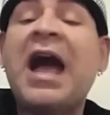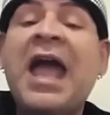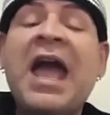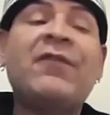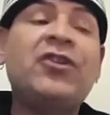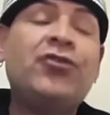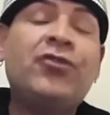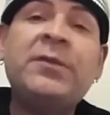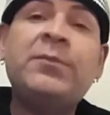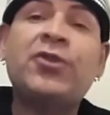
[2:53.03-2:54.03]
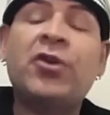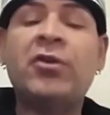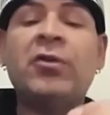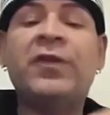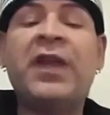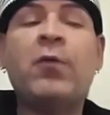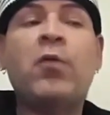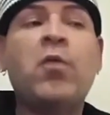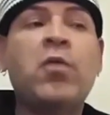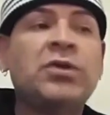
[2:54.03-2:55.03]
I have a dream journal that
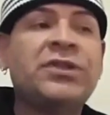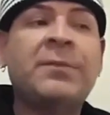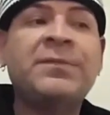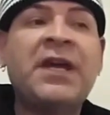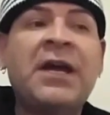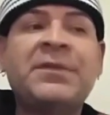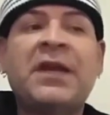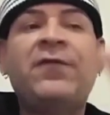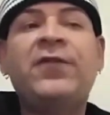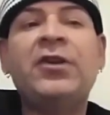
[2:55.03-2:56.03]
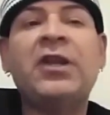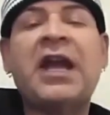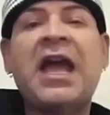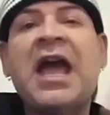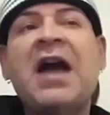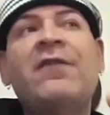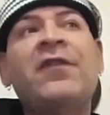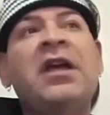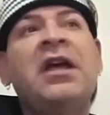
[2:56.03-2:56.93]
sometimes I feel like I have